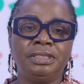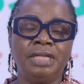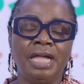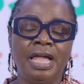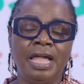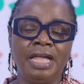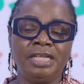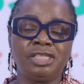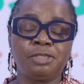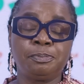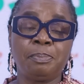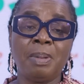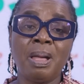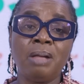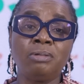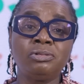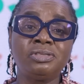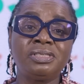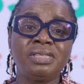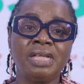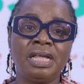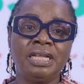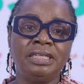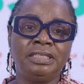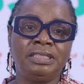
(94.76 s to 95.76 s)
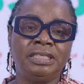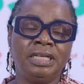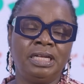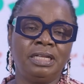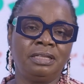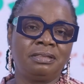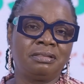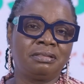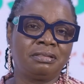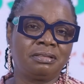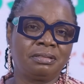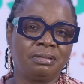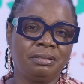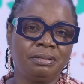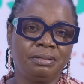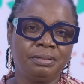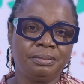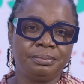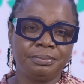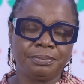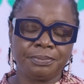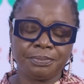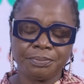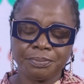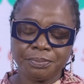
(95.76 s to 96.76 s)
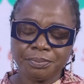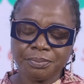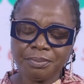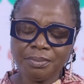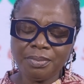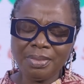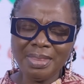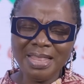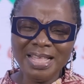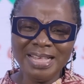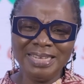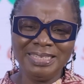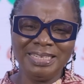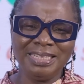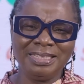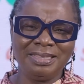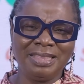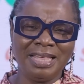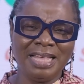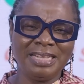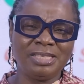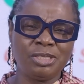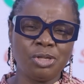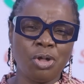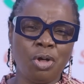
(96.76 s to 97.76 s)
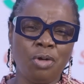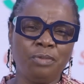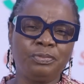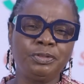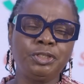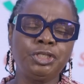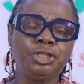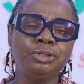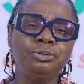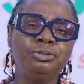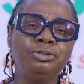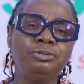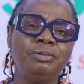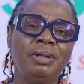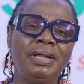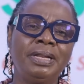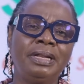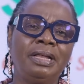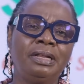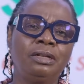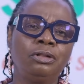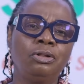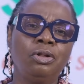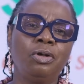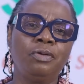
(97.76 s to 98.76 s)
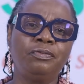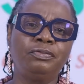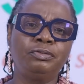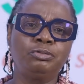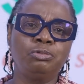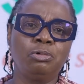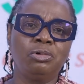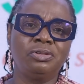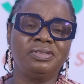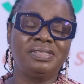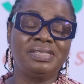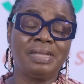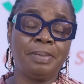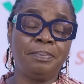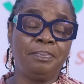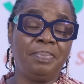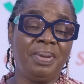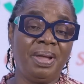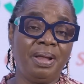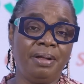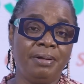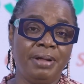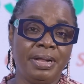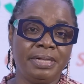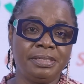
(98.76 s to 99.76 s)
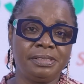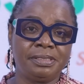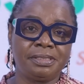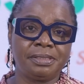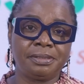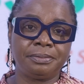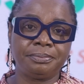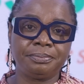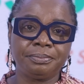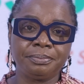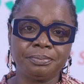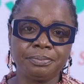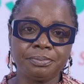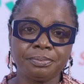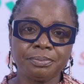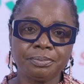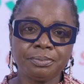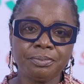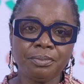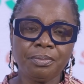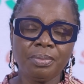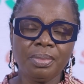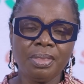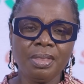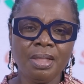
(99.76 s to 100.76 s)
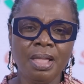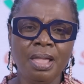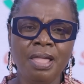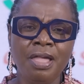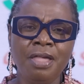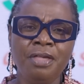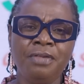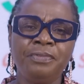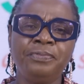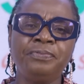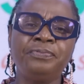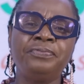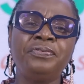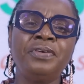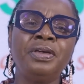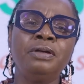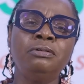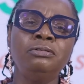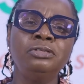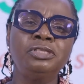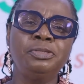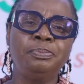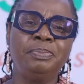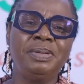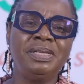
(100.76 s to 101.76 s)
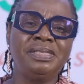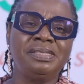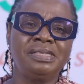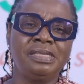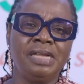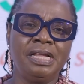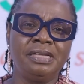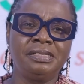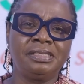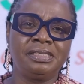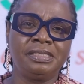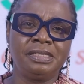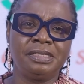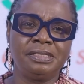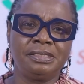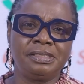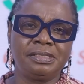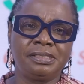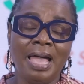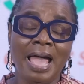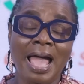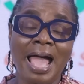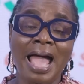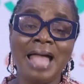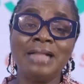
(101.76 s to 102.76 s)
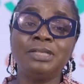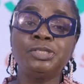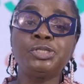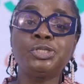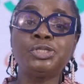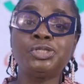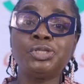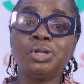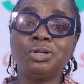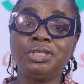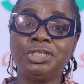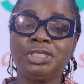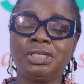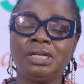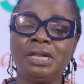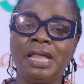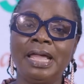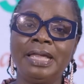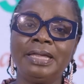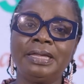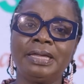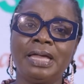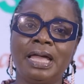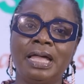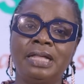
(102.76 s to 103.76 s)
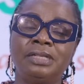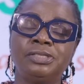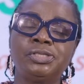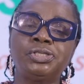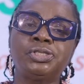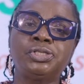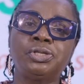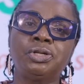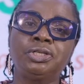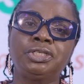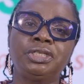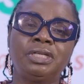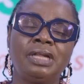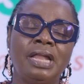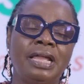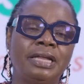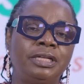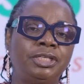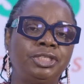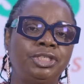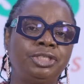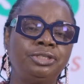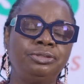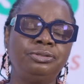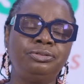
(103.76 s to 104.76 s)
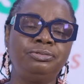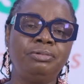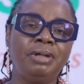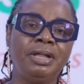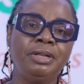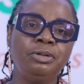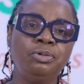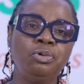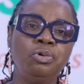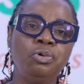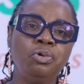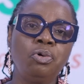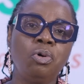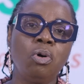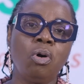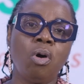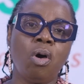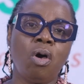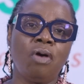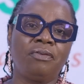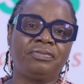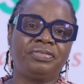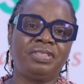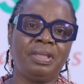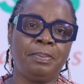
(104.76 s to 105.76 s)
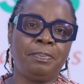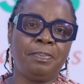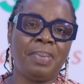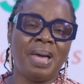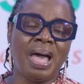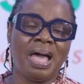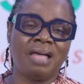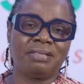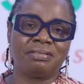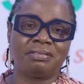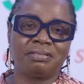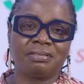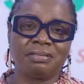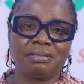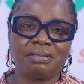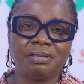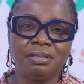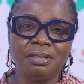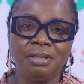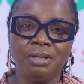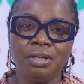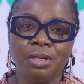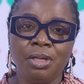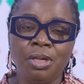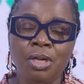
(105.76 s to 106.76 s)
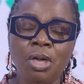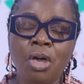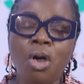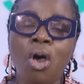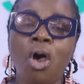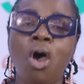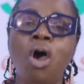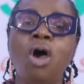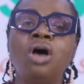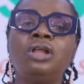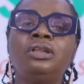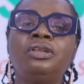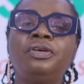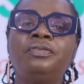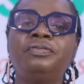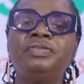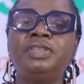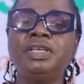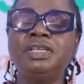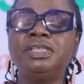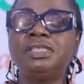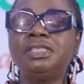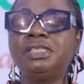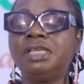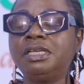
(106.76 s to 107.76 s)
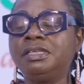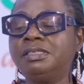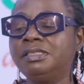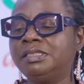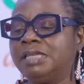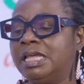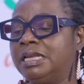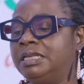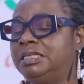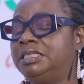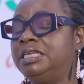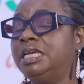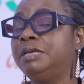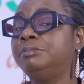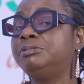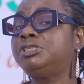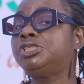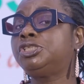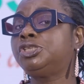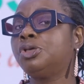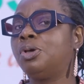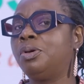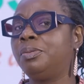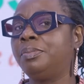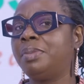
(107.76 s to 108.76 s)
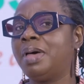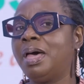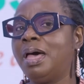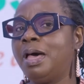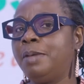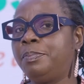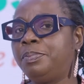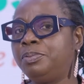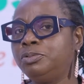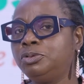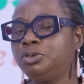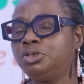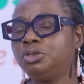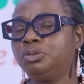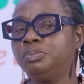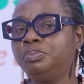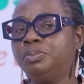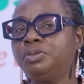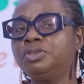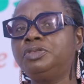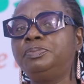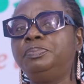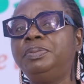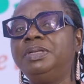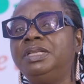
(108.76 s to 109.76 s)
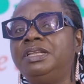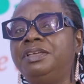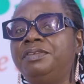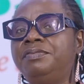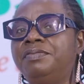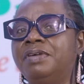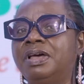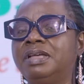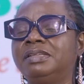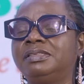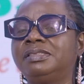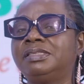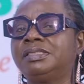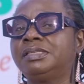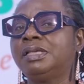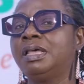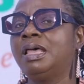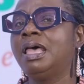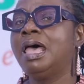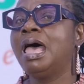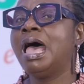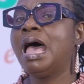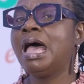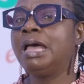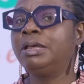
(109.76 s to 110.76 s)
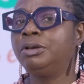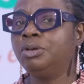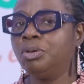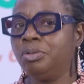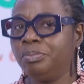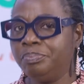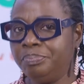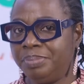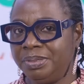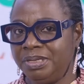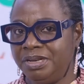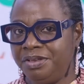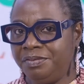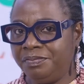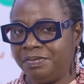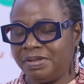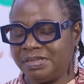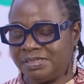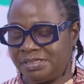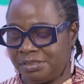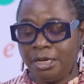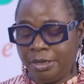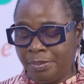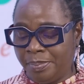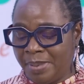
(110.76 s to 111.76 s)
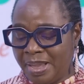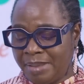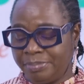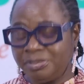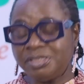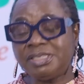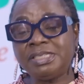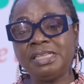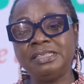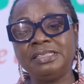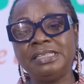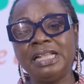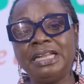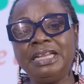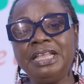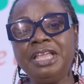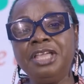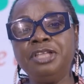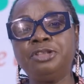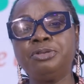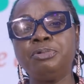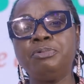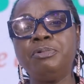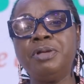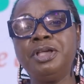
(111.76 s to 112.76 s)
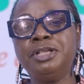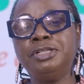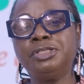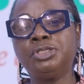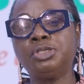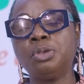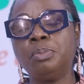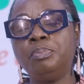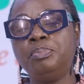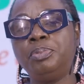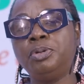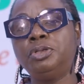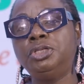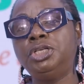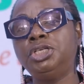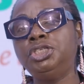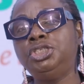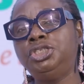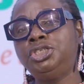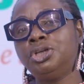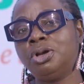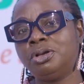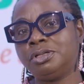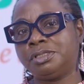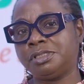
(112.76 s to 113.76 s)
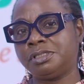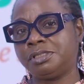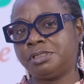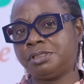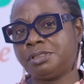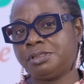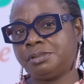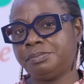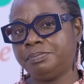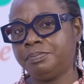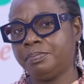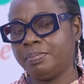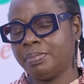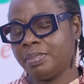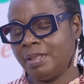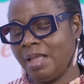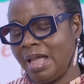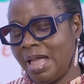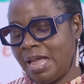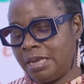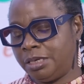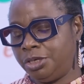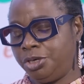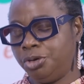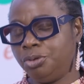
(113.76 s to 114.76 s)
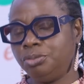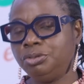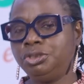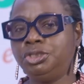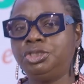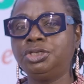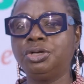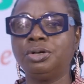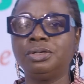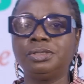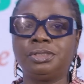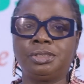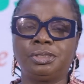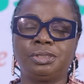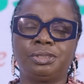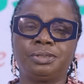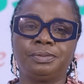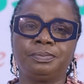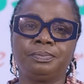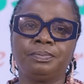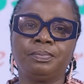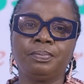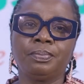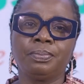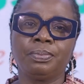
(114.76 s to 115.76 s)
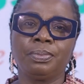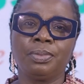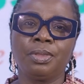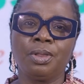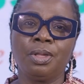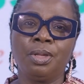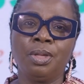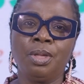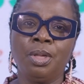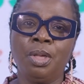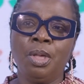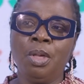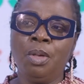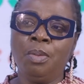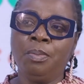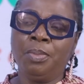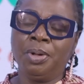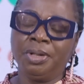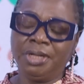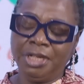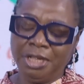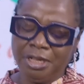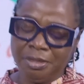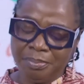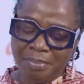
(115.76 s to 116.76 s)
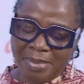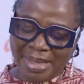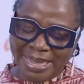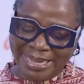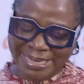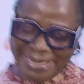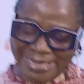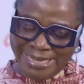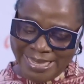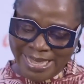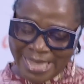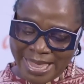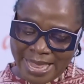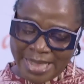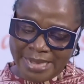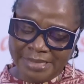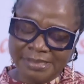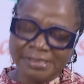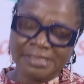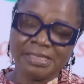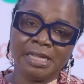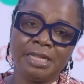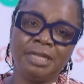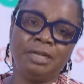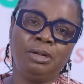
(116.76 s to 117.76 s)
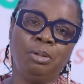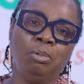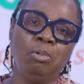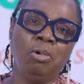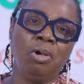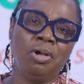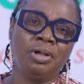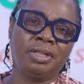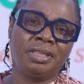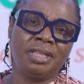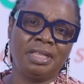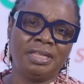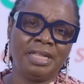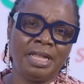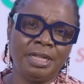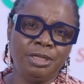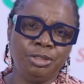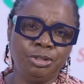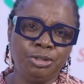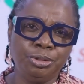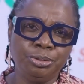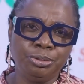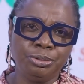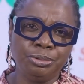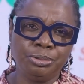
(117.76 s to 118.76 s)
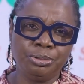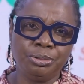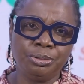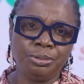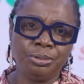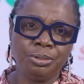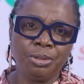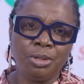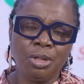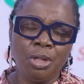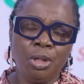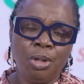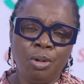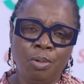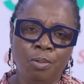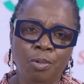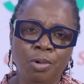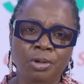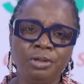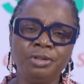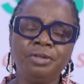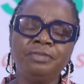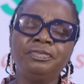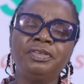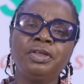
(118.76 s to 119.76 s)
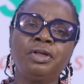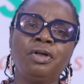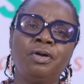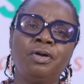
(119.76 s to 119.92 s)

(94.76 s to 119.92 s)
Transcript: uh, spousal death, the death of children and loved ones and parents, mm. failed businesses, and such like and such like, children who go off the path. Mm. All of these things and then some happen to both believers and unbelievers. The Bible says that it rains on both the just and the unjust. But in my years in the work that I do, one of the